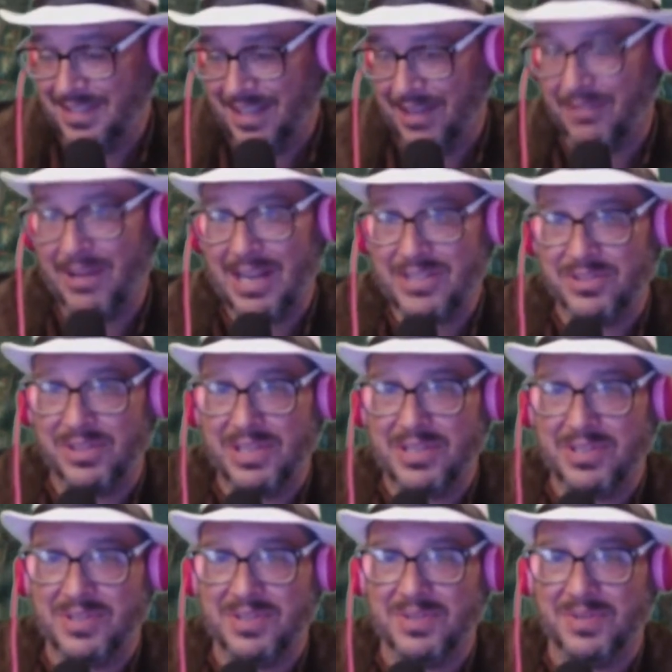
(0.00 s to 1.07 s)

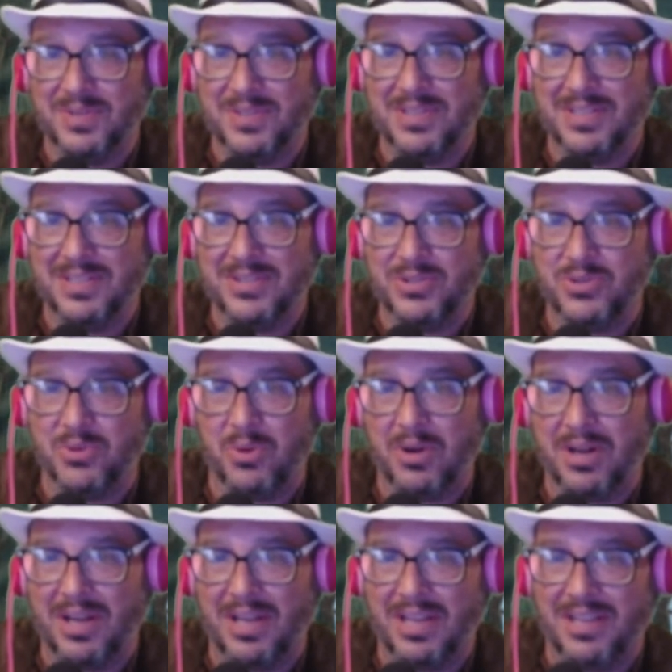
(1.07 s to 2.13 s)
Congratulations on a
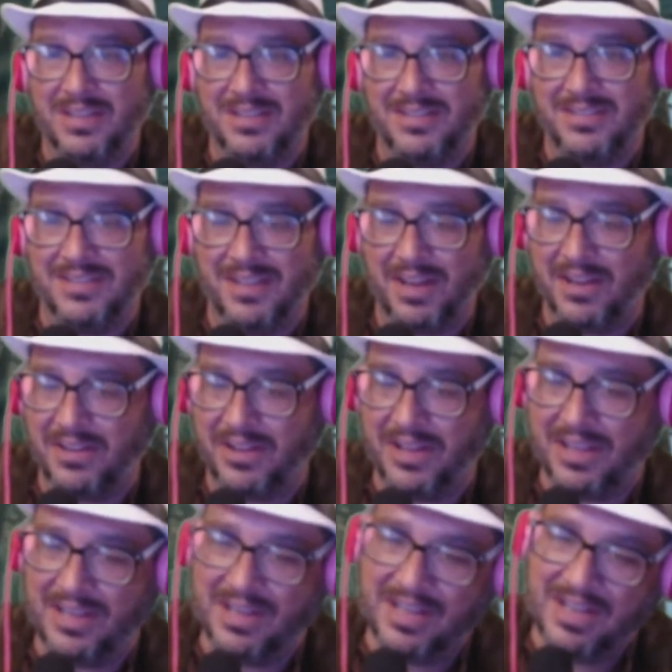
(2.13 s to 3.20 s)
short night.
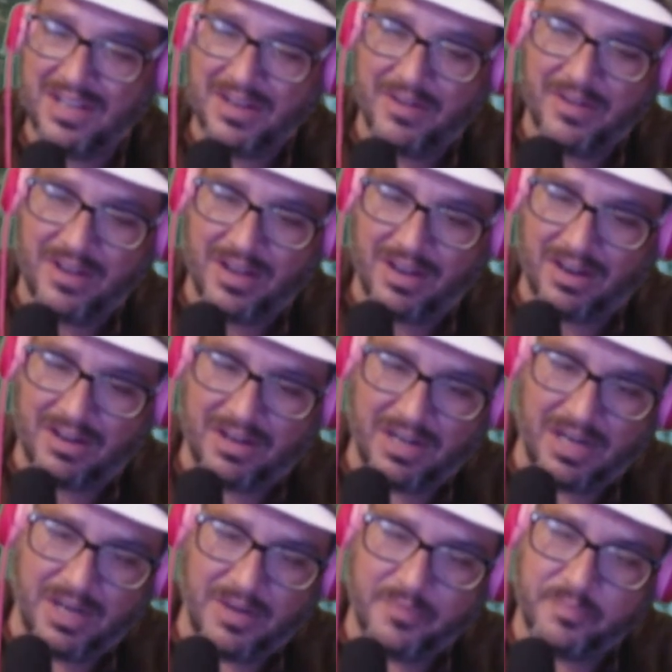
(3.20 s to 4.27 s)
Nighty-night. All right.